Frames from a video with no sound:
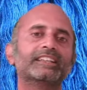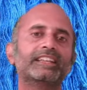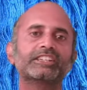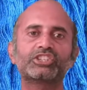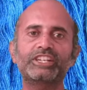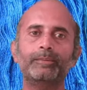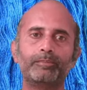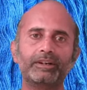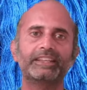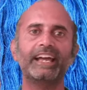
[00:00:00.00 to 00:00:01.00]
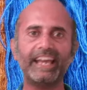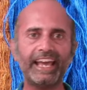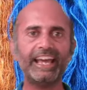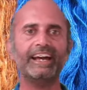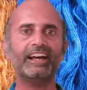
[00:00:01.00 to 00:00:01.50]
the
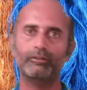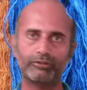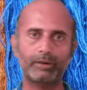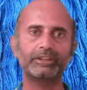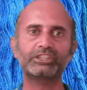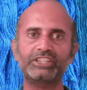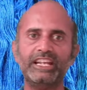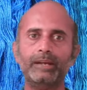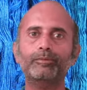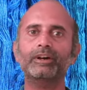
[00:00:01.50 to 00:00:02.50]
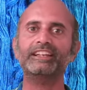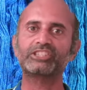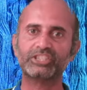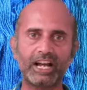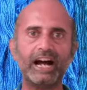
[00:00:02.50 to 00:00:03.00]
hair from the sheep
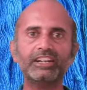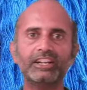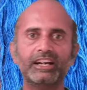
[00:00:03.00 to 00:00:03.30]
is cut